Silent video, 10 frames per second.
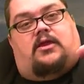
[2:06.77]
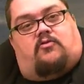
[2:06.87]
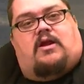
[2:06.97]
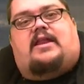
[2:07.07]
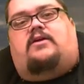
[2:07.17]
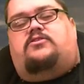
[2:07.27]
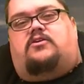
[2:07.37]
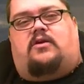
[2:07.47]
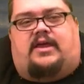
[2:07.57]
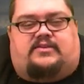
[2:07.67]
Cried out to
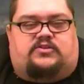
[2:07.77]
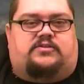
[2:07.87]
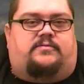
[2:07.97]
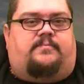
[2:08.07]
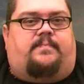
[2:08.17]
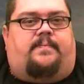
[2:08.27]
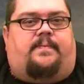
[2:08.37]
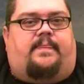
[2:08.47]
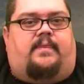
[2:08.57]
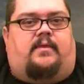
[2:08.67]
Christ.
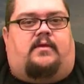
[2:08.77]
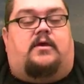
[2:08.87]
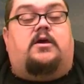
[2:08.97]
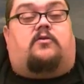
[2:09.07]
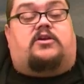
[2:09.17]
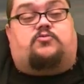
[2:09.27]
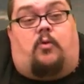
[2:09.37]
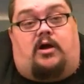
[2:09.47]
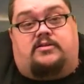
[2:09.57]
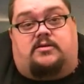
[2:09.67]
Christ
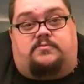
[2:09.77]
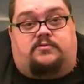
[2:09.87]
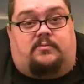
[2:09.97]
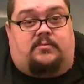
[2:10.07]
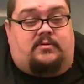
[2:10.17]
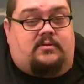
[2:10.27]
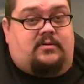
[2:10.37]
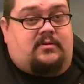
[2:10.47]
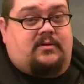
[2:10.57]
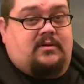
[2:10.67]
walked up to
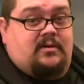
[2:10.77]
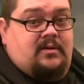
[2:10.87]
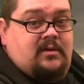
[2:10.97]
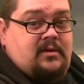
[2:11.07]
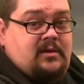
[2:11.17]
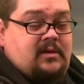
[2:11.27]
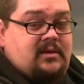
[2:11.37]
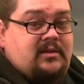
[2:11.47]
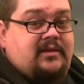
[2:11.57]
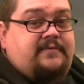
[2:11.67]

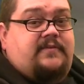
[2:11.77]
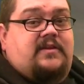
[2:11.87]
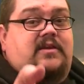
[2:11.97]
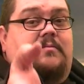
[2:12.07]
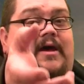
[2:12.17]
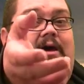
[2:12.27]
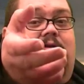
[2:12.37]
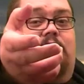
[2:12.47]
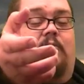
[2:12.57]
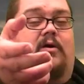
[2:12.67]
him, lifted him out
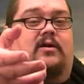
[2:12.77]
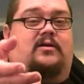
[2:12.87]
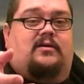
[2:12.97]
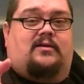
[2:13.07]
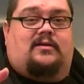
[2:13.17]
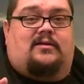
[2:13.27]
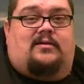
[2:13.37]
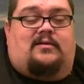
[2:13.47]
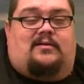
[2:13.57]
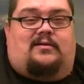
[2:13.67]
of the water,
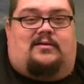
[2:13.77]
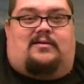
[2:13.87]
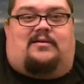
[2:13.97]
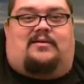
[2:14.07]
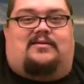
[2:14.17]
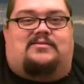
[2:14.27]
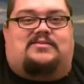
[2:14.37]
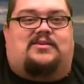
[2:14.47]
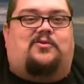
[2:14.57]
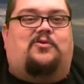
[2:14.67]

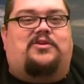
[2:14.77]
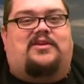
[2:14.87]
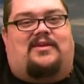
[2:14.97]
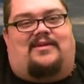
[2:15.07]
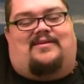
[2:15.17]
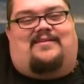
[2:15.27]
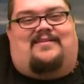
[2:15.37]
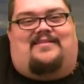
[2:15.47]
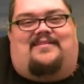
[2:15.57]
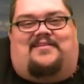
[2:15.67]
said, O ye
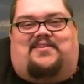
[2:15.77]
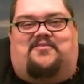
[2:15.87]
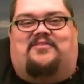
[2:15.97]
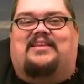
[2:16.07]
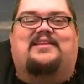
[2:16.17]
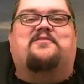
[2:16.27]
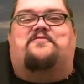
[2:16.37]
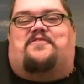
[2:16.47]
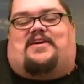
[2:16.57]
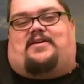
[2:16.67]
of little
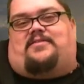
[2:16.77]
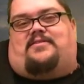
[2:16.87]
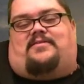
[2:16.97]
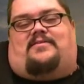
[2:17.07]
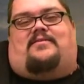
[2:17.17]
faith.